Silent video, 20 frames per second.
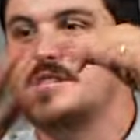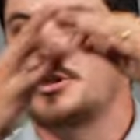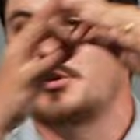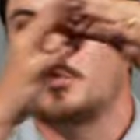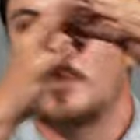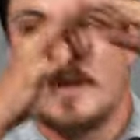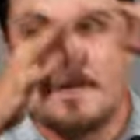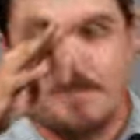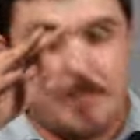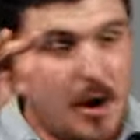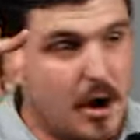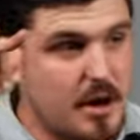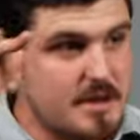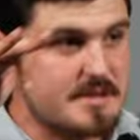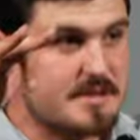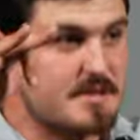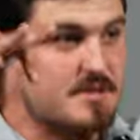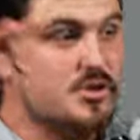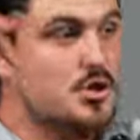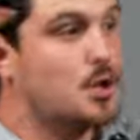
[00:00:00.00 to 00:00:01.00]
persons
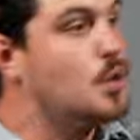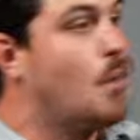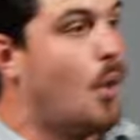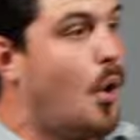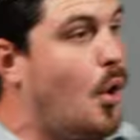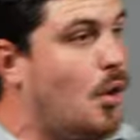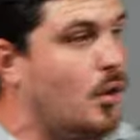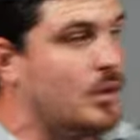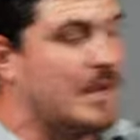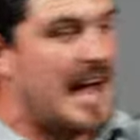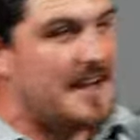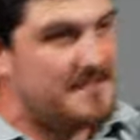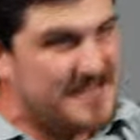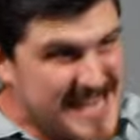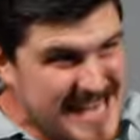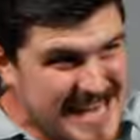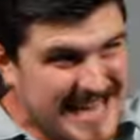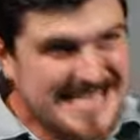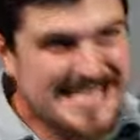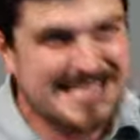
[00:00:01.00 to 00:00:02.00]
who all have the
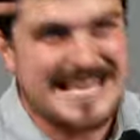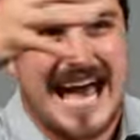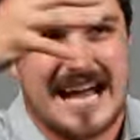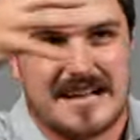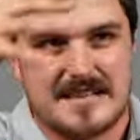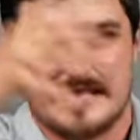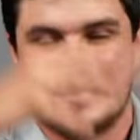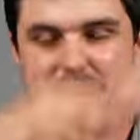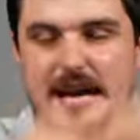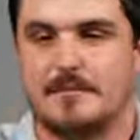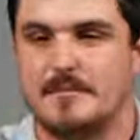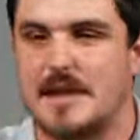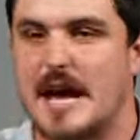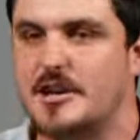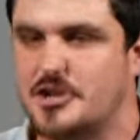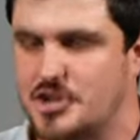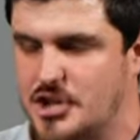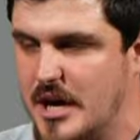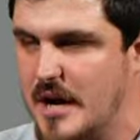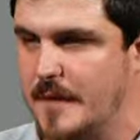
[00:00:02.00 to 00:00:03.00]
exact same nature.
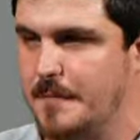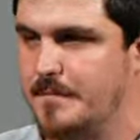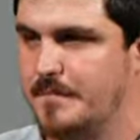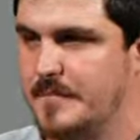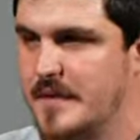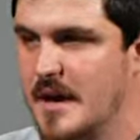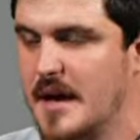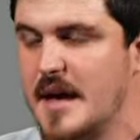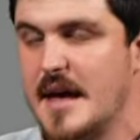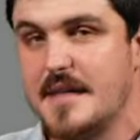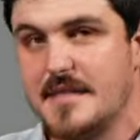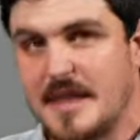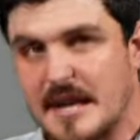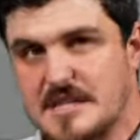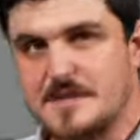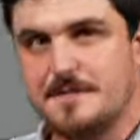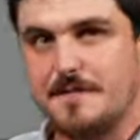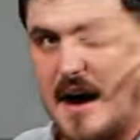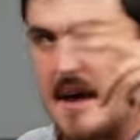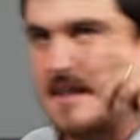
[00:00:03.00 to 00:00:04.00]
That is
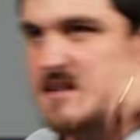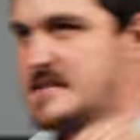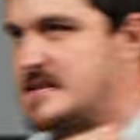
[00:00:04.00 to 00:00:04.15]
Father, Son, and